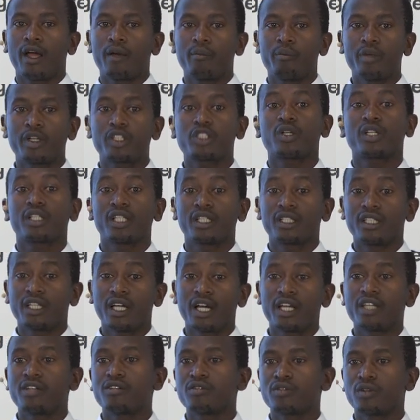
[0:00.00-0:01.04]
make sure that they
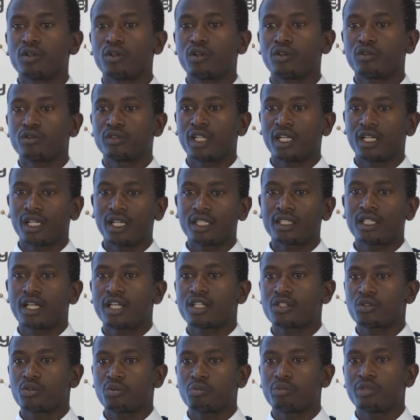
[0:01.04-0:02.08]
are involved, and that
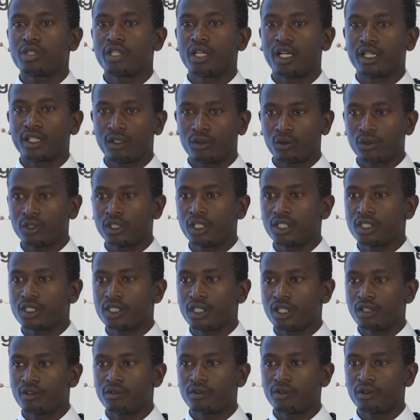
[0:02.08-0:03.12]
has to be at a cottage
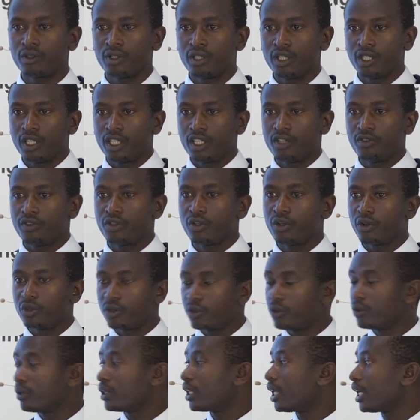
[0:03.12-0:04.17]
level. If you
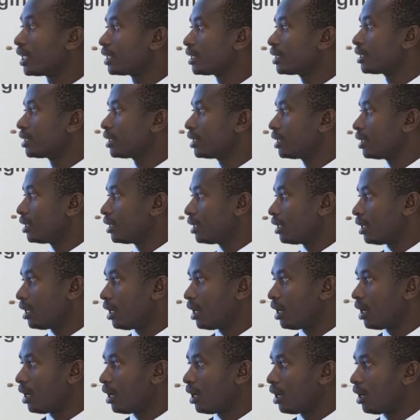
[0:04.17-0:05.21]
don't do
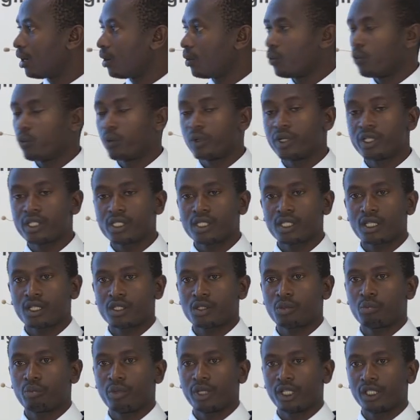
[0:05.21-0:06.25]
that, we
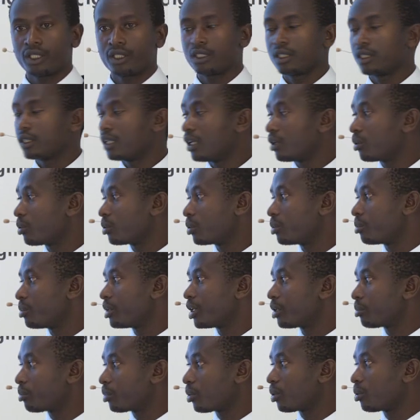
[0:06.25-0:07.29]
suspect there would
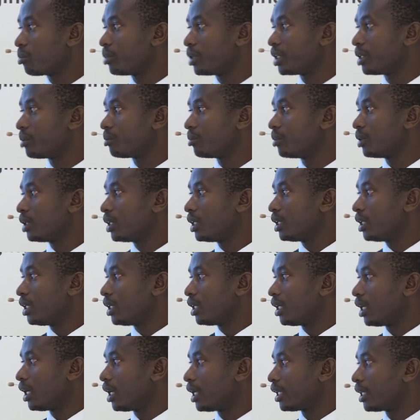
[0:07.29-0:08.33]
be a problem
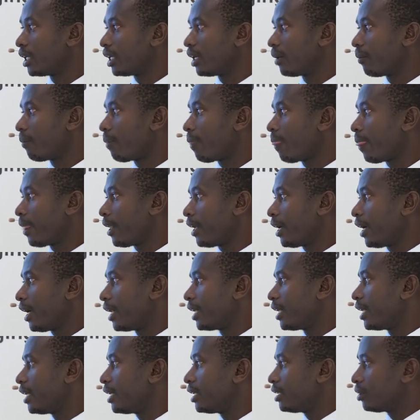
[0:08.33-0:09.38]
there.
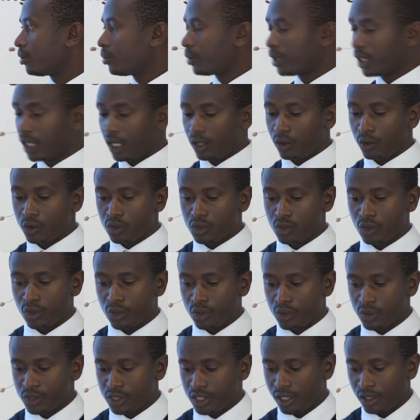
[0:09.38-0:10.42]
And then we can also
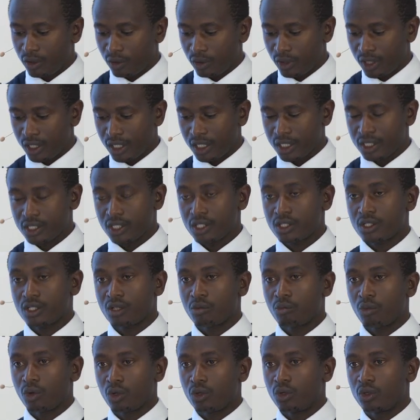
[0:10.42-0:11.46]
use the already
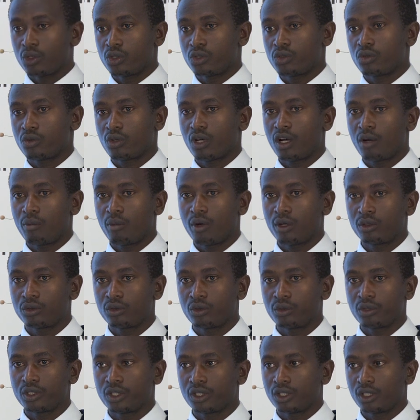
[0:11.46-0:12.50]
existing models to come out
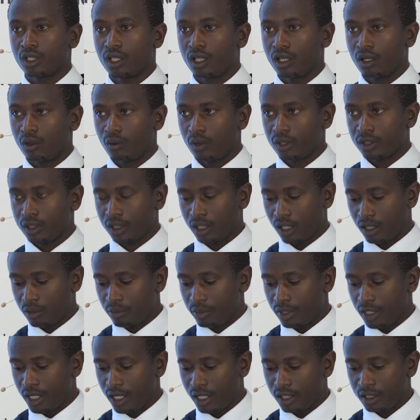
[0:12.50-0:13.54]
with what can
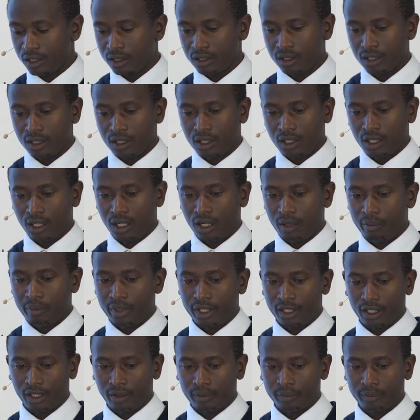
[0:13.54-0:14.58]
be done
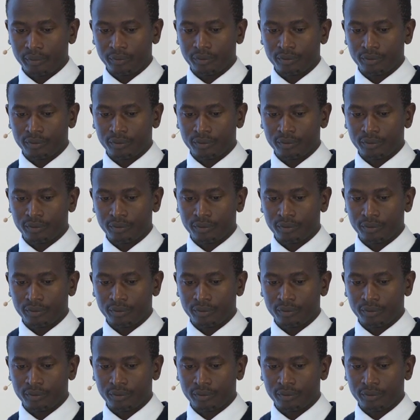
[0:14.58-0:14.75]
better.